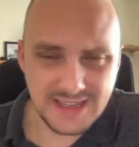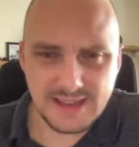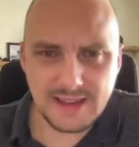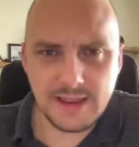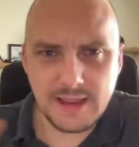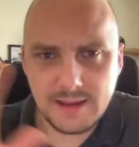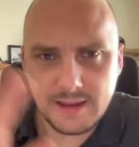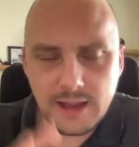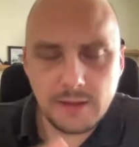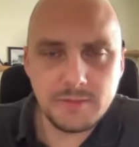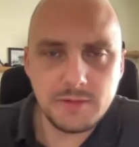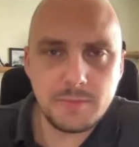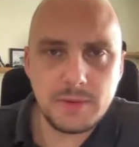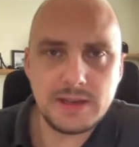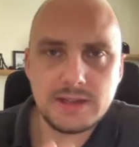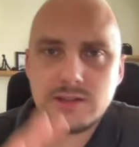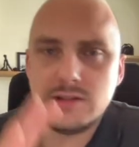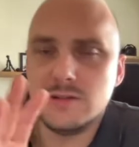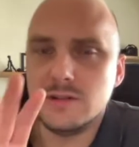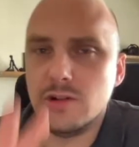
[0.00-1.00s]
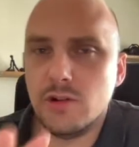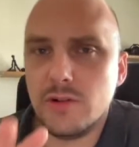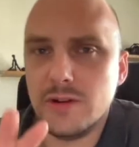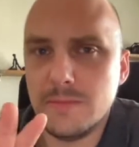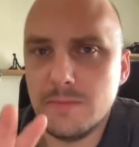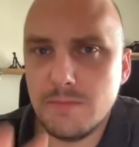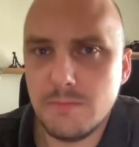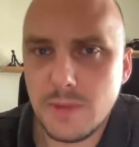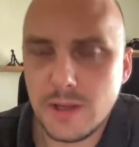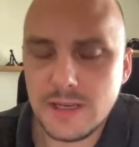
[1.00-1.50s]
It, it comes back to you not
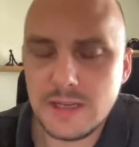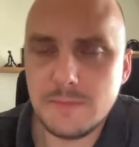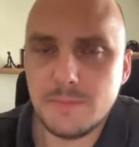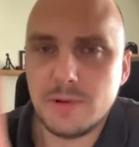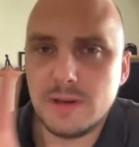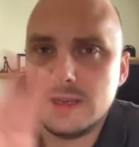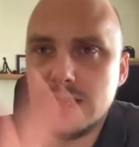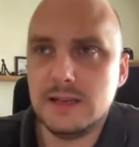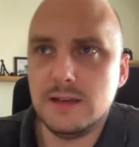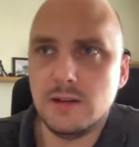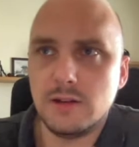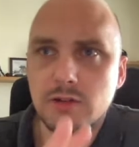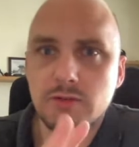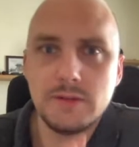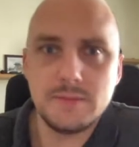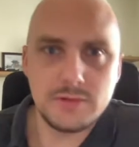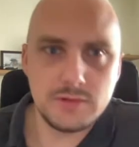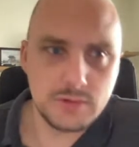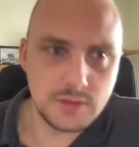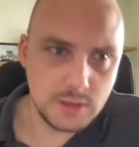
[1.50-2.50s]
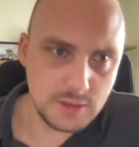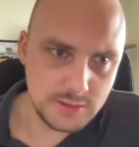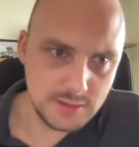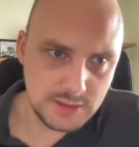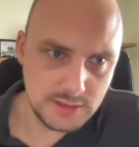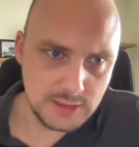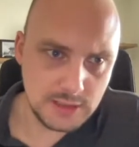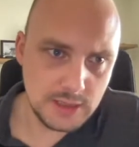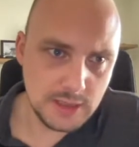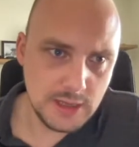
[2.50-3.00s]
in money, but in
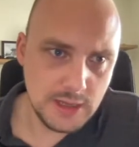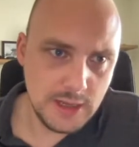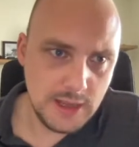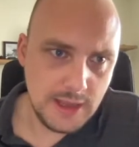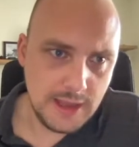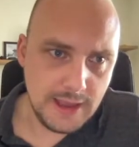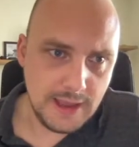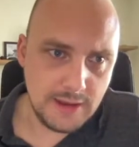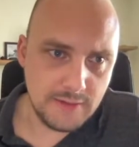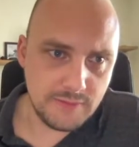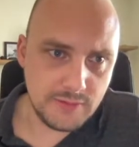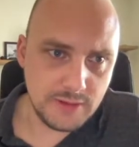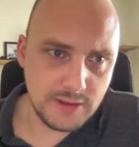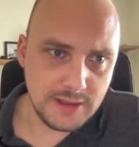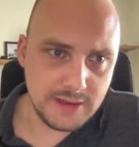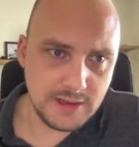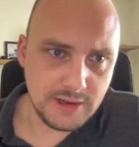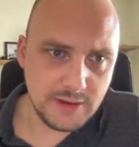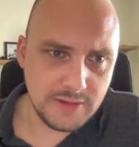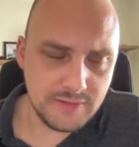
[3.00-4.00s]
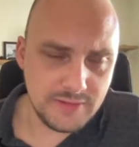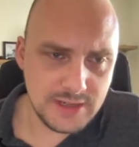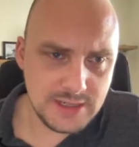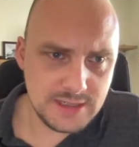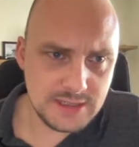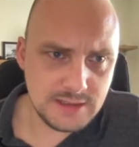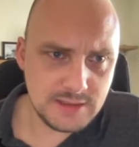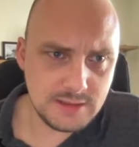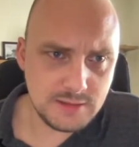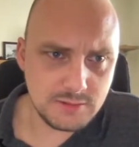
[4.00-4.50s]
cryptocurrency uh, for that. Now, if
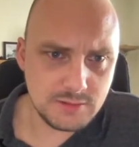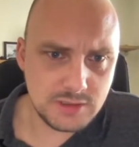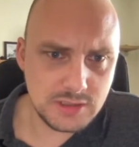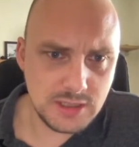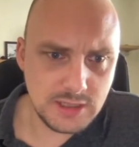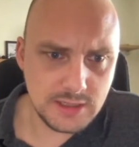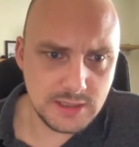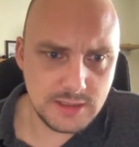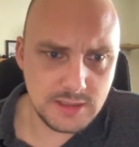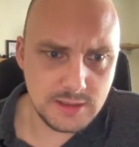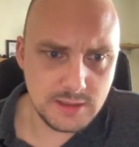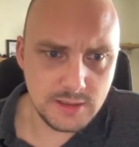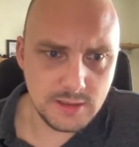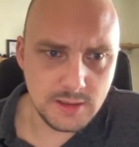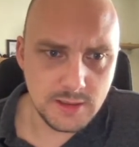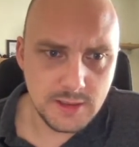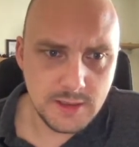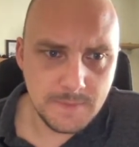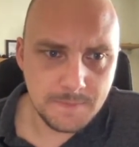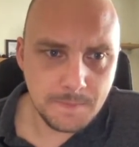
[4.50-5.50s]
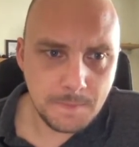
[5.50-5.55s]
I just little check here,